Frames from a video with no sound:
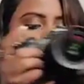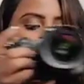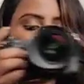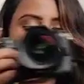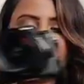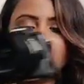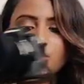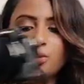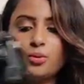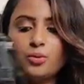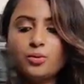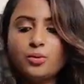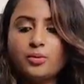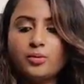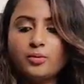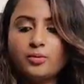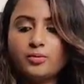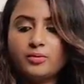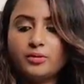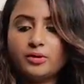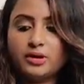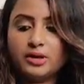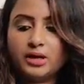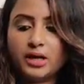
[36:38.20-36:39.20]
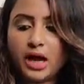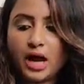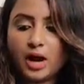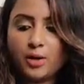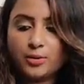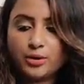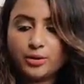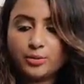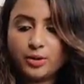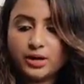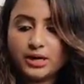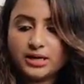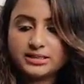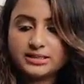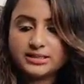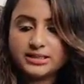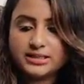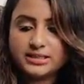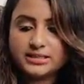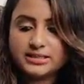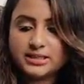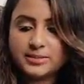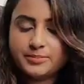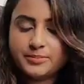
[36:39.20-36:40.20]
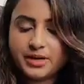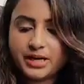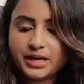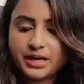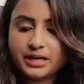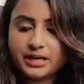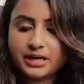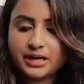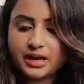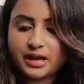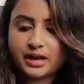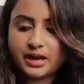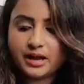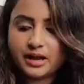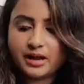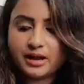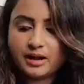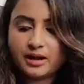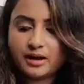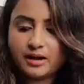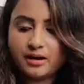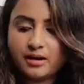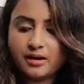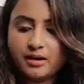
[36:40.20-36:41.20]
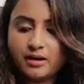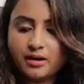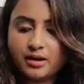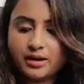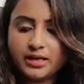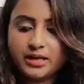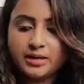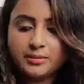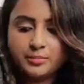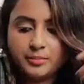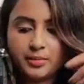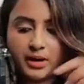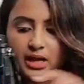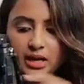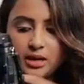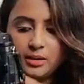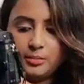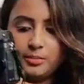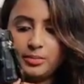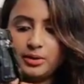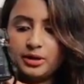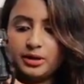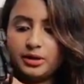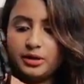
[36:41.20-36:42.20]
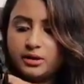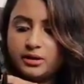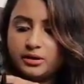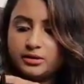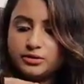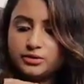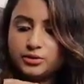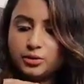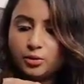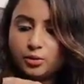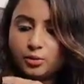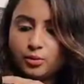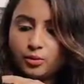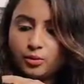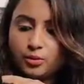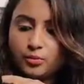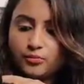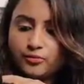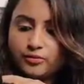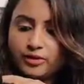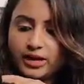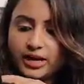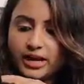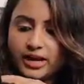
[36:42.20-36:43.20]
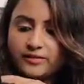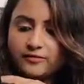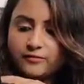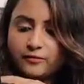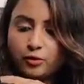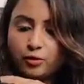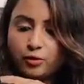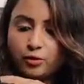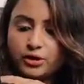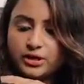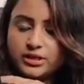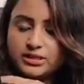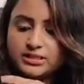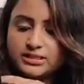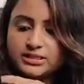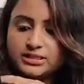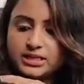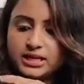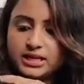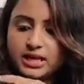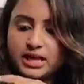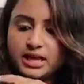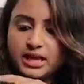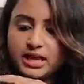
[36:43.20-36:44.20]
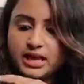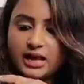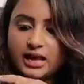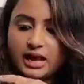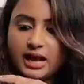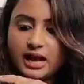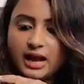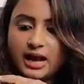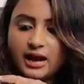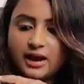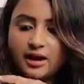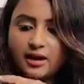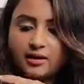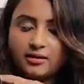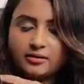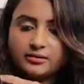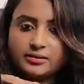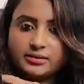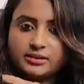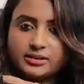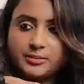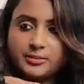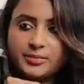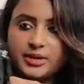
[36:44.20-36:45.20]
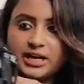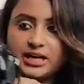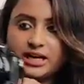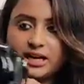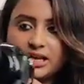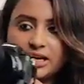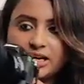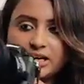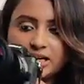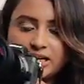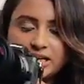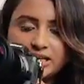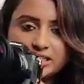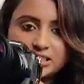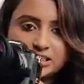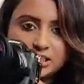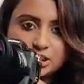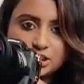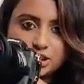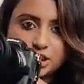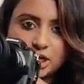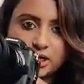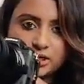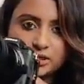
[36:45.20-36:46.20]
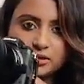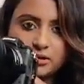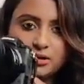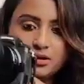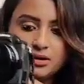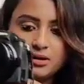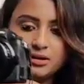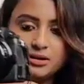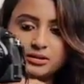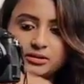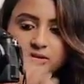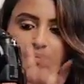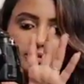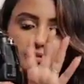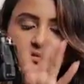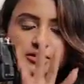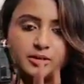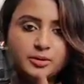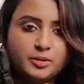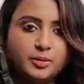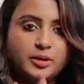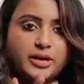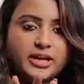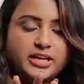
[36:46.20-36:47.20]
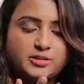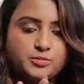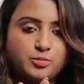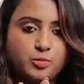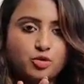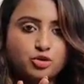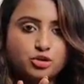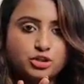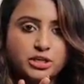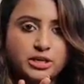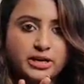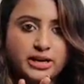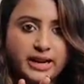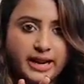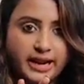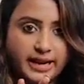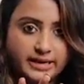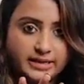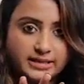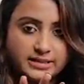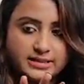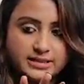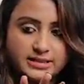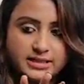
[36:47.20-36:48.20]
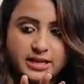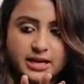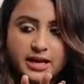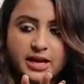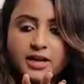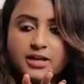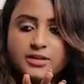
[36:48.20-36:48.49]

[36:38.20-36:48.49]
So how it works is, the minute in bulb, so when I focus, the minute I release the shutter, the exposure ends.